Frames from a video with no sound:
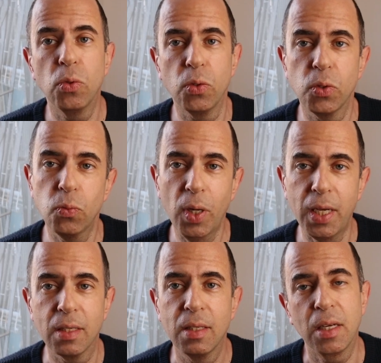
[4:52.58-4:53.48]
lose
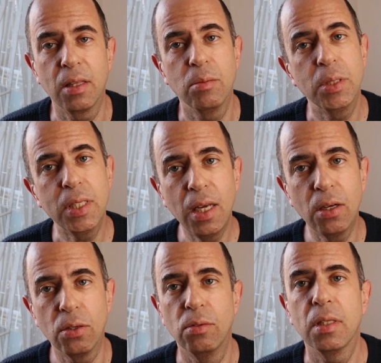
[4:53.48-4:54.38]
weight, like the
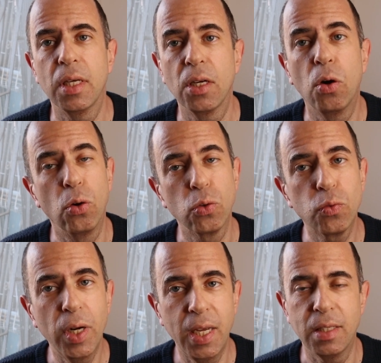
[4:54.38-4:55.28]
potato, like whole
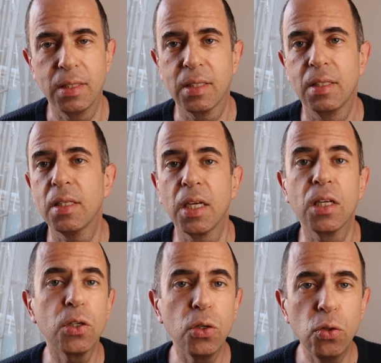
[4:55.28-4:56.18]
grains, like
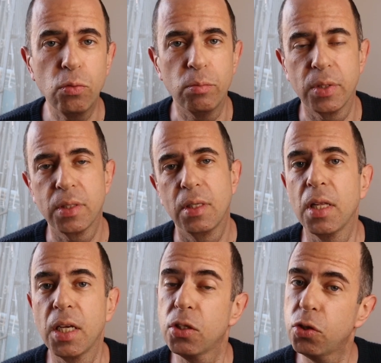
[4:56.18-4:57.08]
legumes,
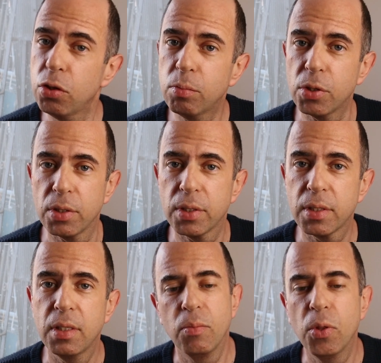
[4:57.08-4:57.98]
like
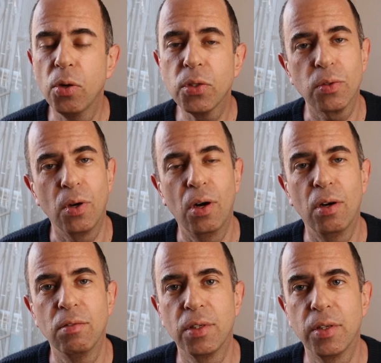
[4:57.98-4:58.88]
tubers. Those are
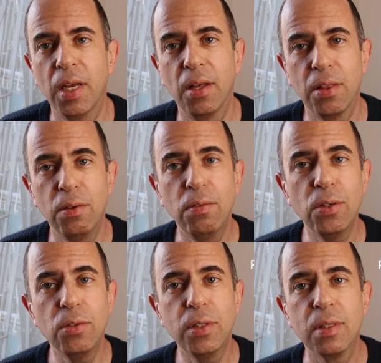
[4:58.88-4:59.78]
all very healthy
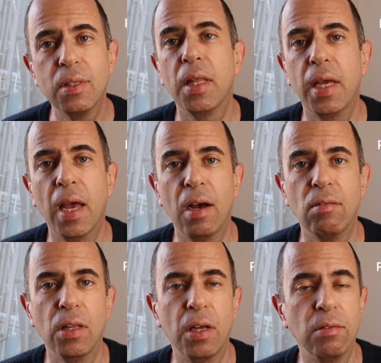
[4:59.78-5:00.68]
foods. They have
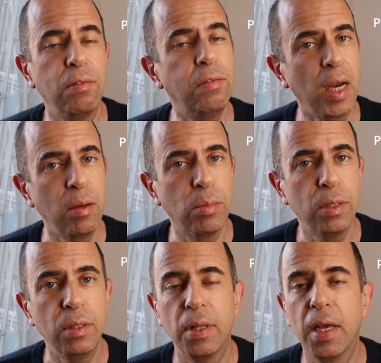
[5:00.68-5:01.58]
a lot of
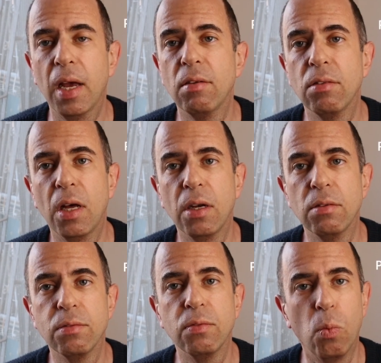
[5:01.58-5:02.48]
fiber, they have a lot
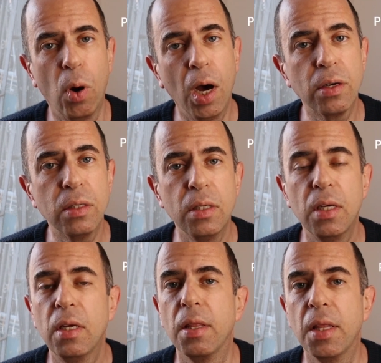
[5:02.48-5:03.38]
of water,
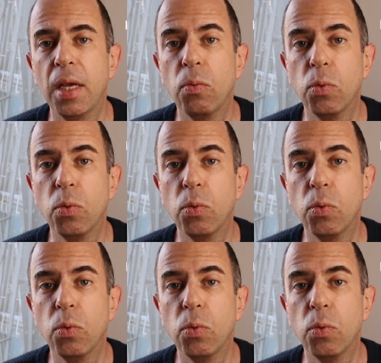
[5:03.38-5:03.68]
they